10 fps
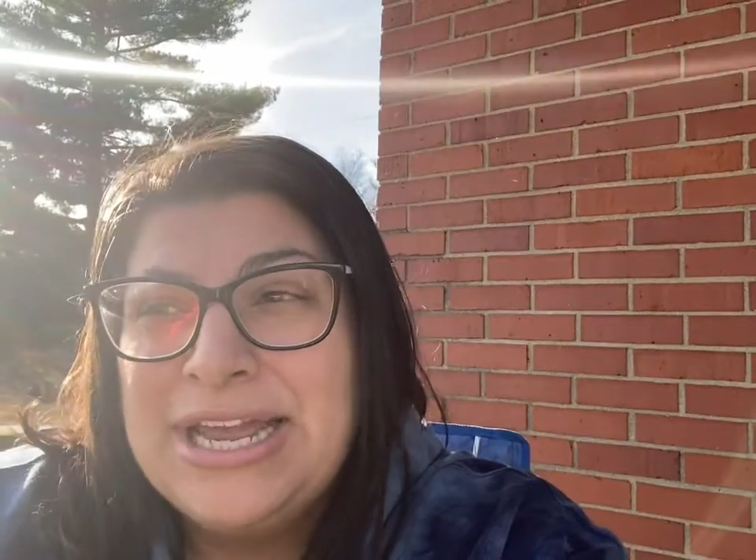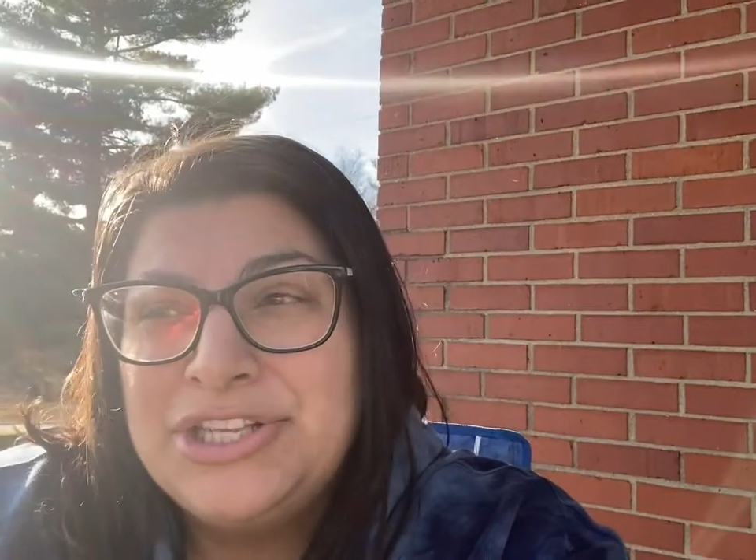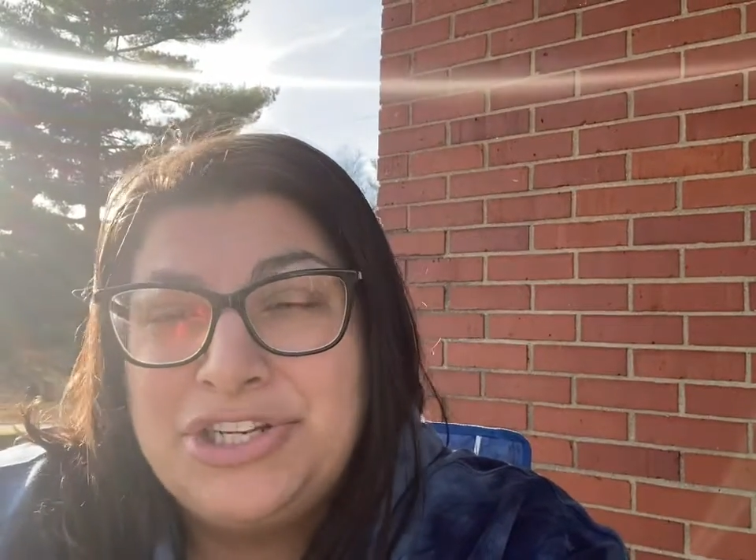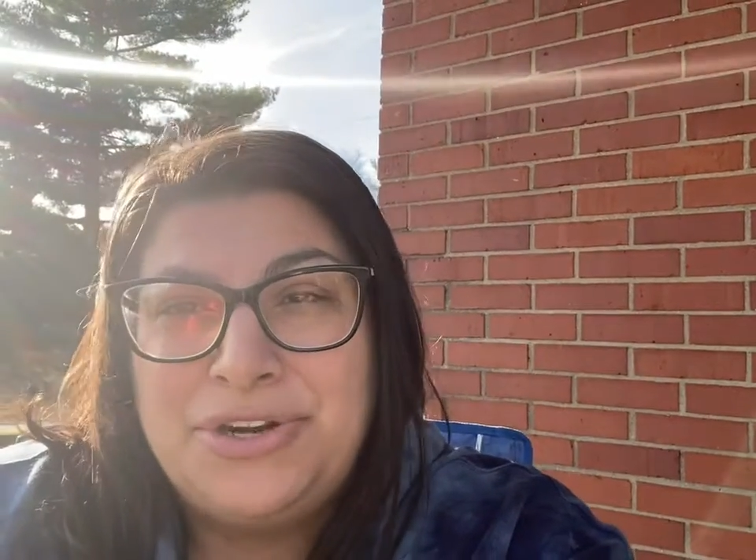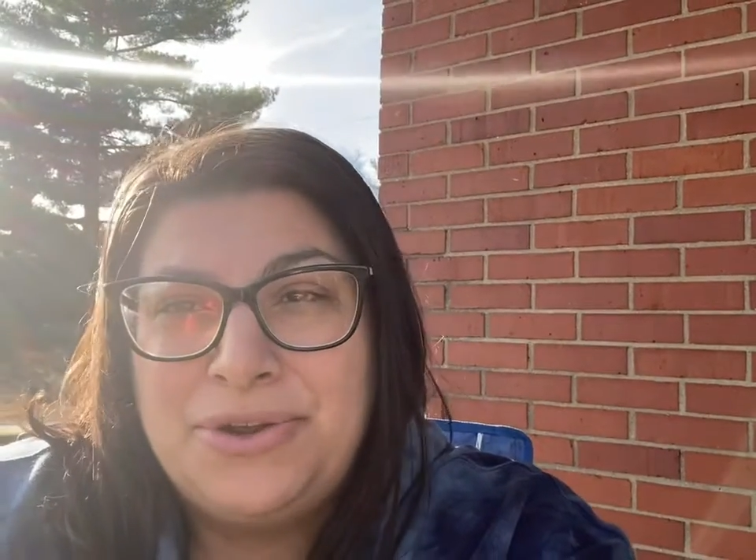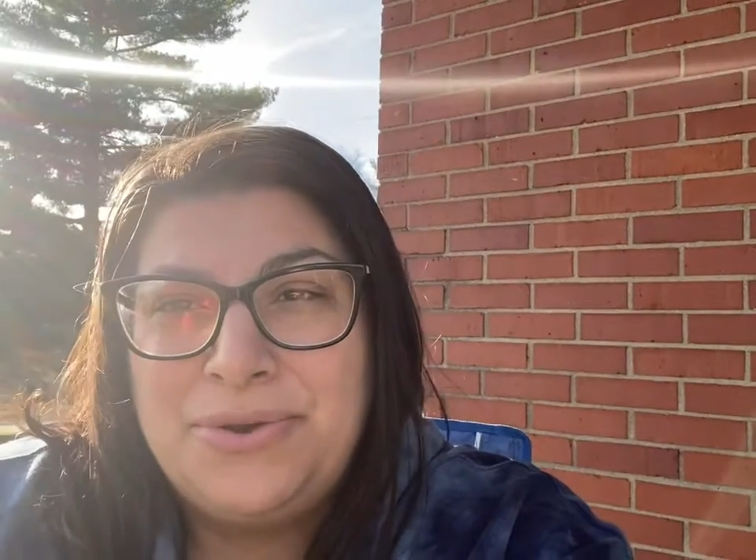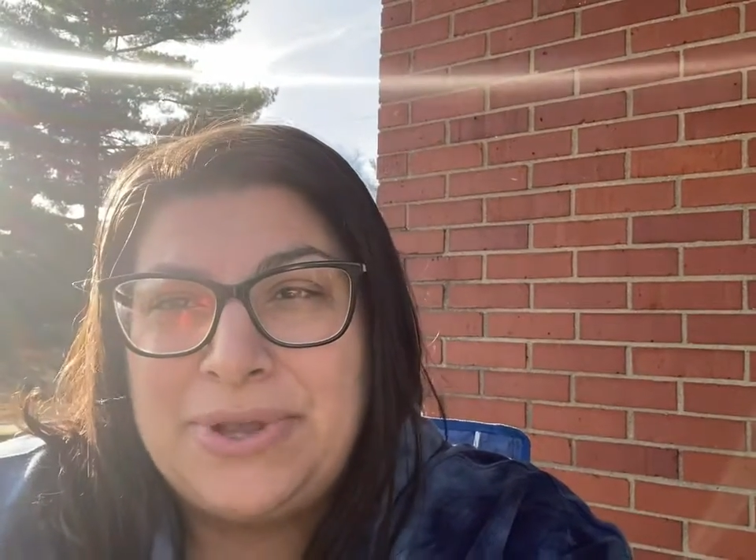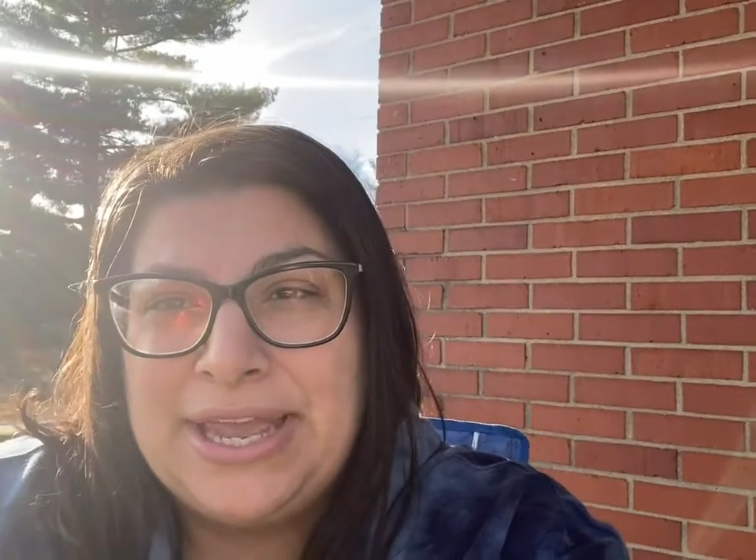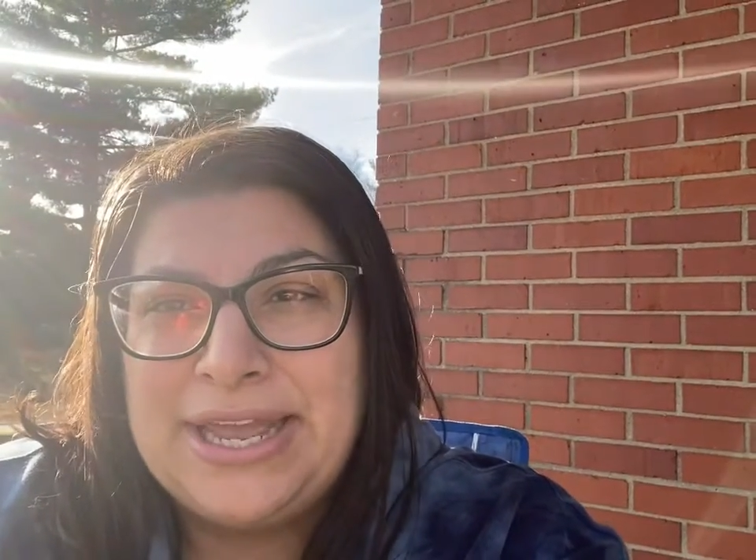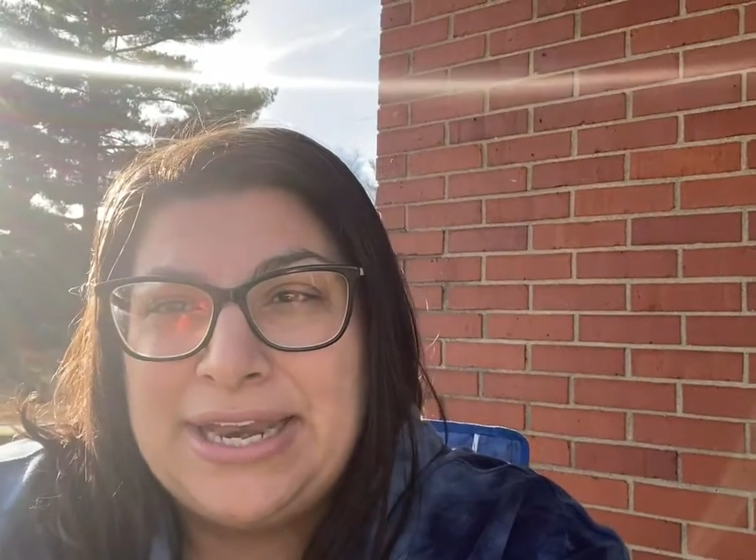Do you know you
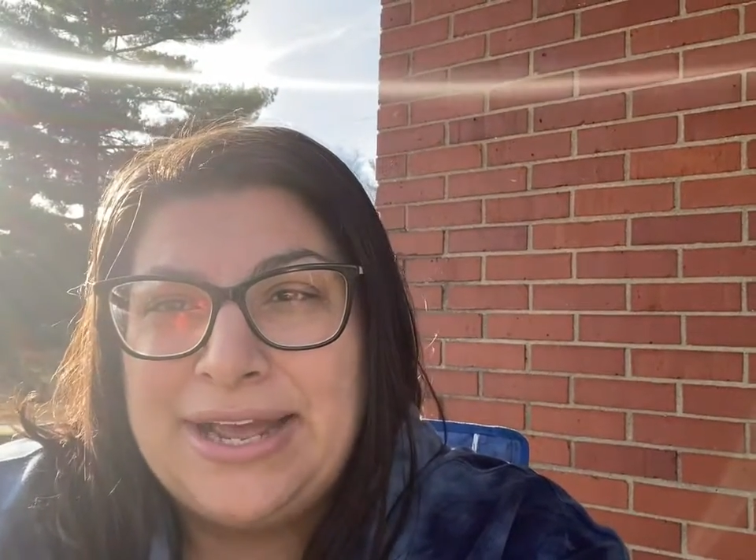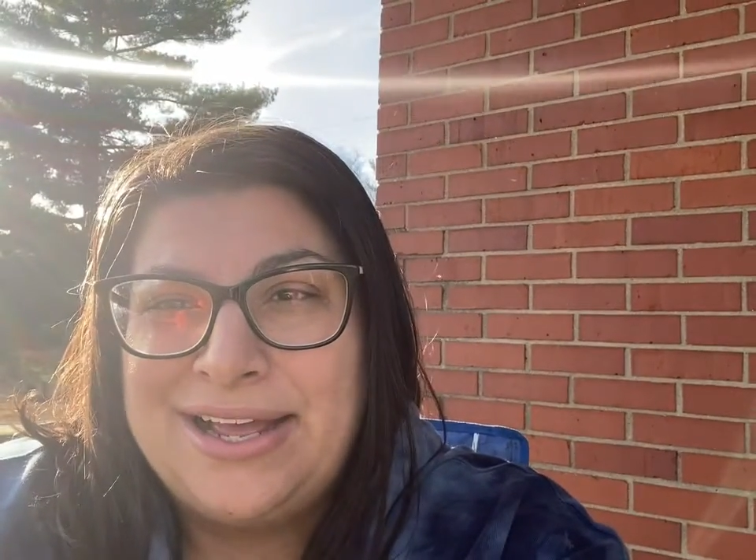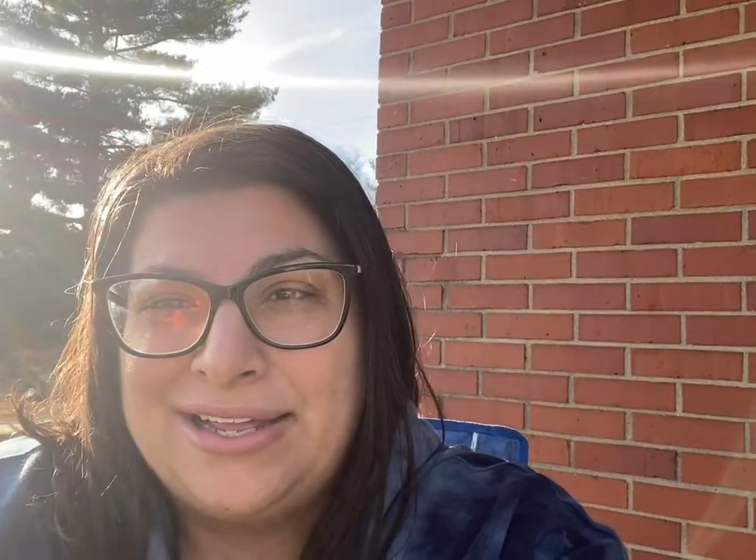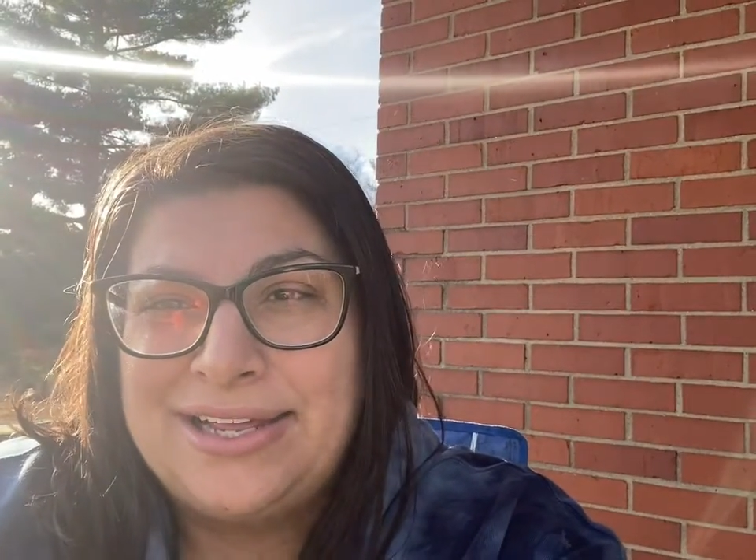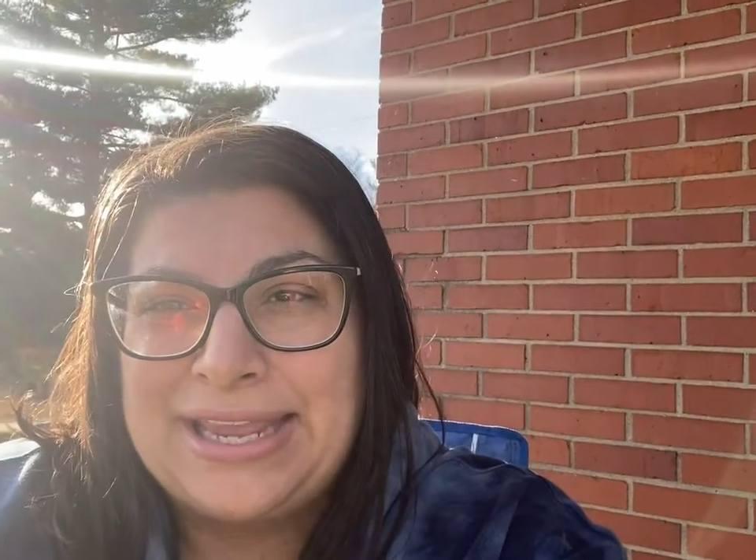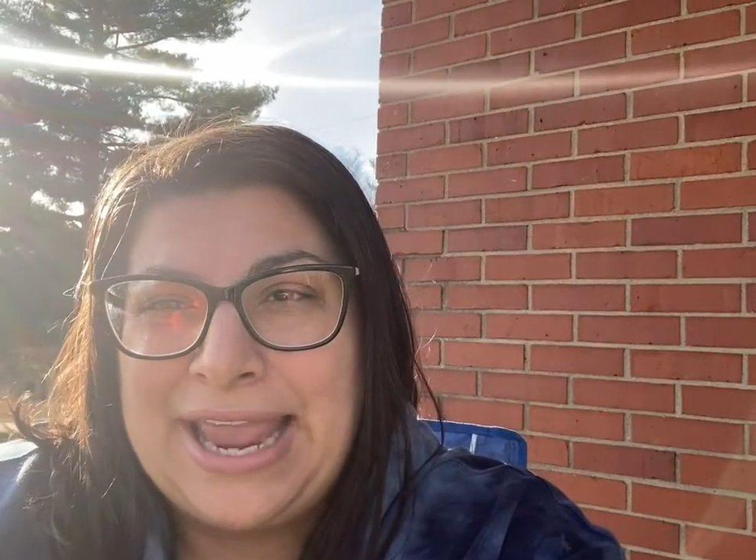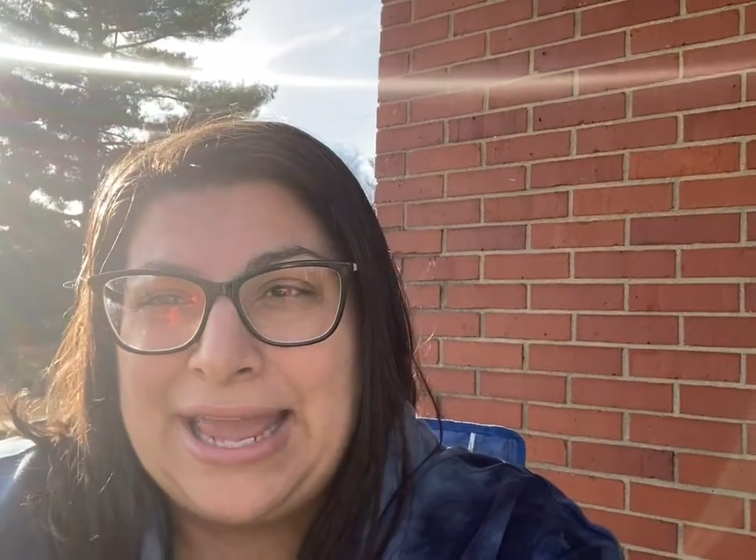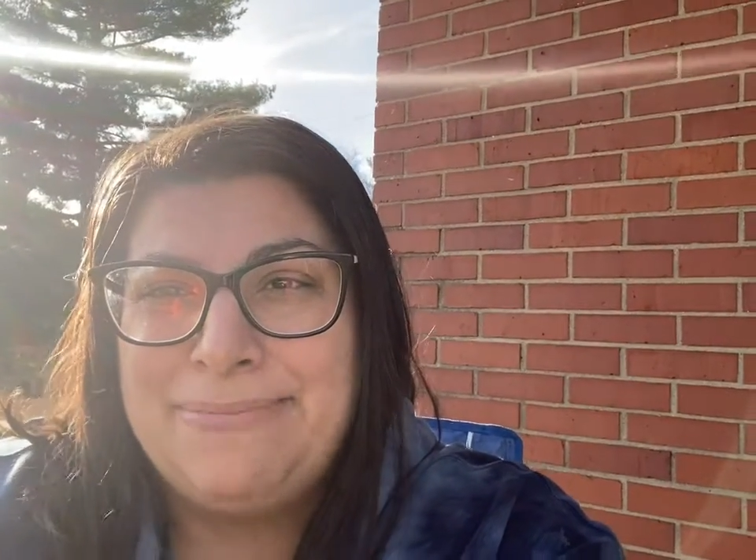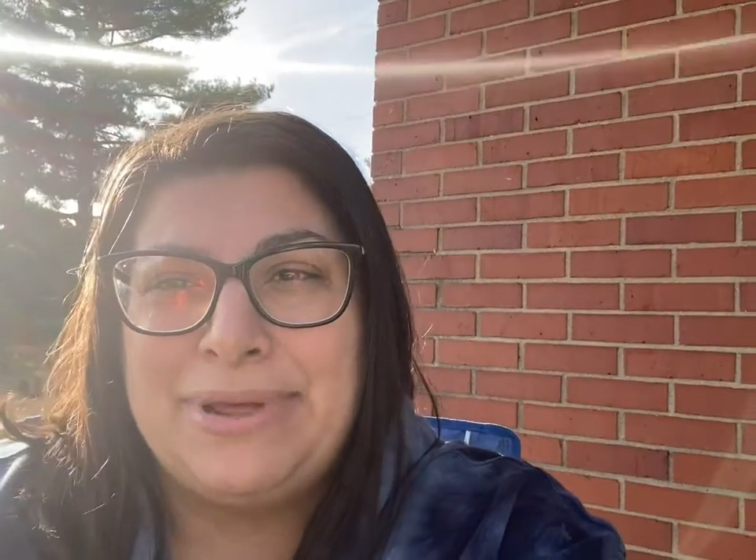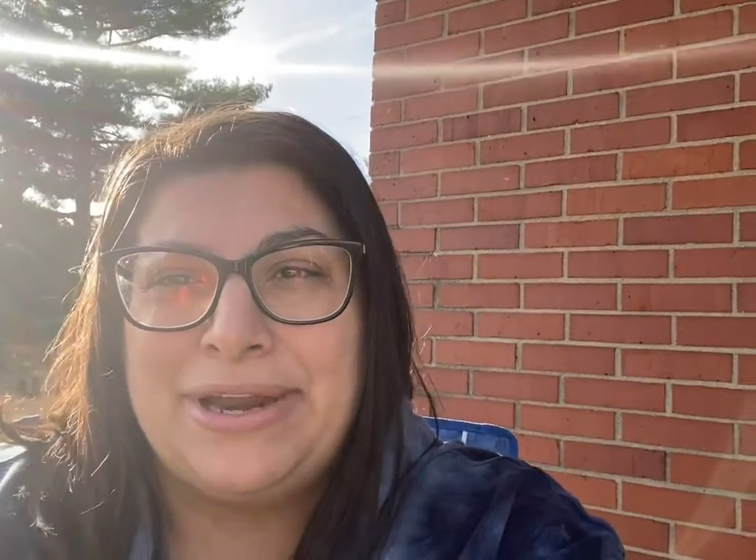can uh,
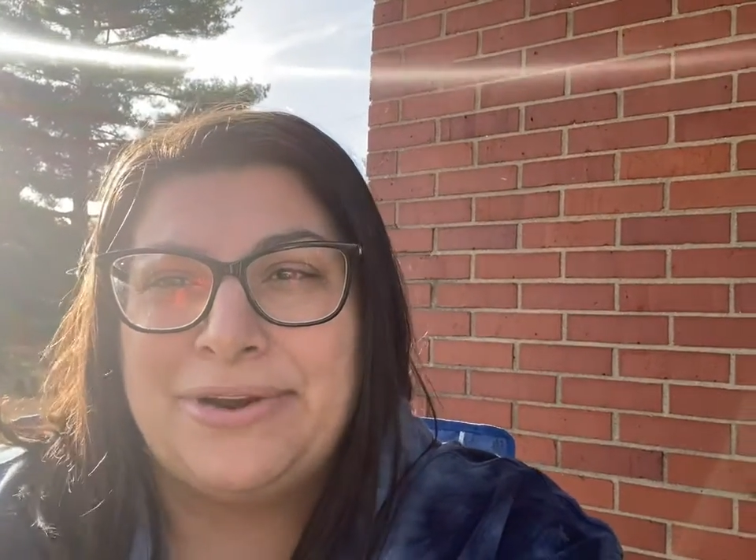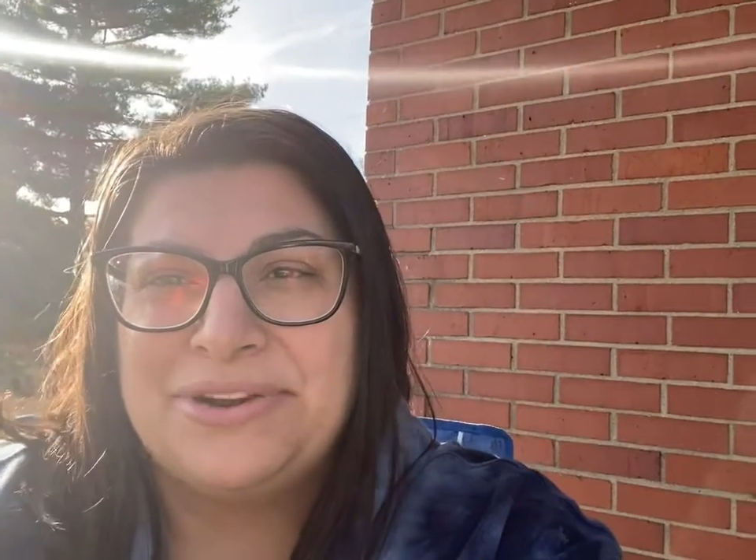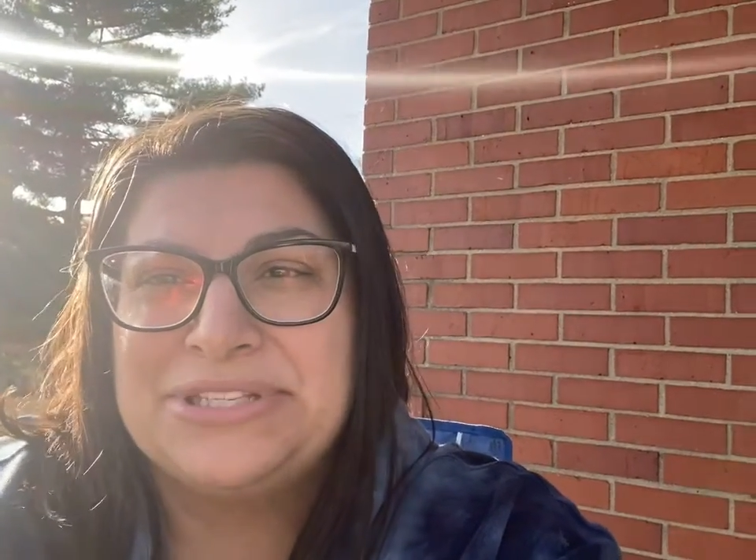can butter?